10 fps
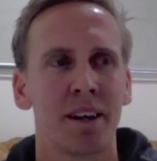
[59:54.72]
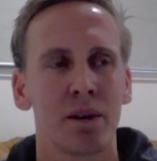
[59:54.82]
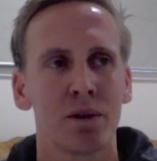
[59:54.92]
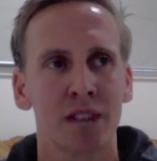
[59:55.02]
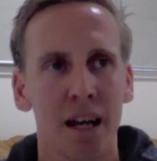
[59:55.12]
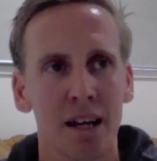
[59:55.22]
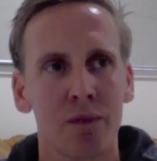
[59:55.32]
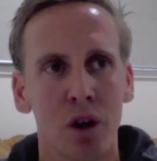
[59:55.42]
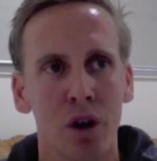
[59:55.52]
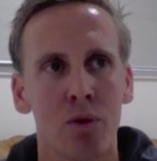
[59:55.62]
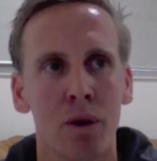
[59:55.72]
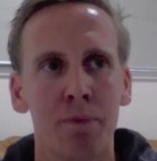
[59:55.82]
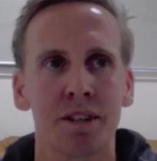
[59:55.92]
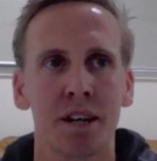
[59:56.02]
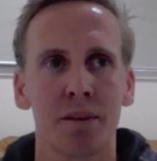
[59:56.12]
it was that when I
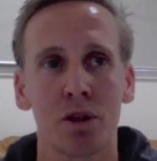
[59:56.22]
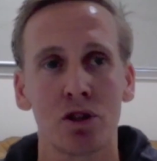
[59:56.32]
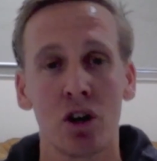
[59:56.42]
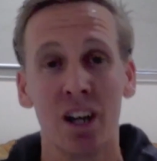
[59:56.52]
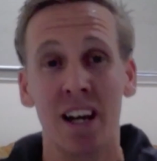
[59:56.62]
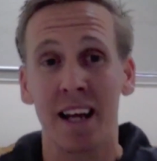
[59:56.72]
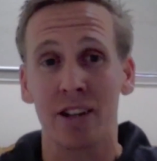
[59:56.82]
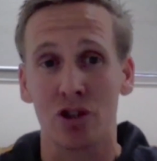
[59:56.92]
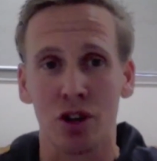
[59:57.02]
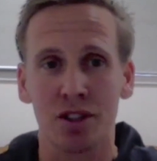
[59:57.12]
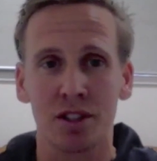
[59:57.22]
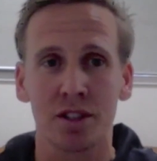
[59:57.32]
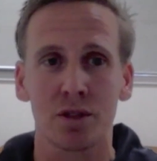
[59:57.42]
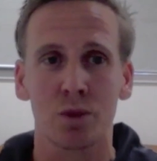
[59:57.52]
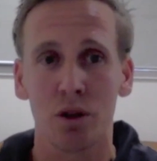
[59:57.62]
represented, because I collect jerseys
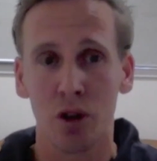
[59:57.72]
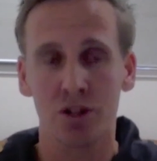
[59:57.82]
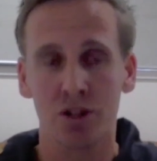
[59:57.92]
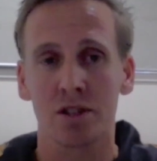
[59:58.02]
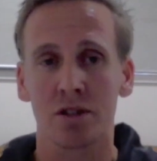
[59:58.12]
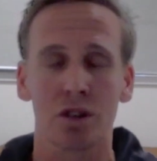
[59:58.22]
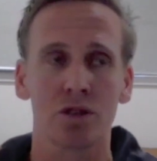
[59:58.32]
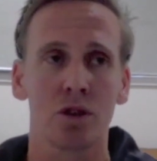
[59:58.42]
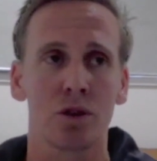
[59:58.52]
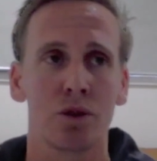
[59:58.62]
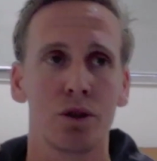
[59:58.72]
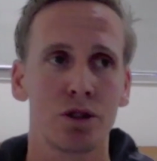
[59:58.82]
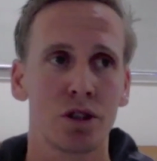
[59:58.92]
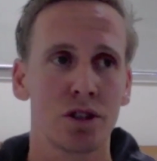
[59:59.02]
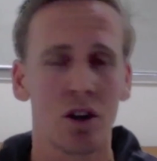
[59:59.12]
as well, not just like Socceroos jerseys.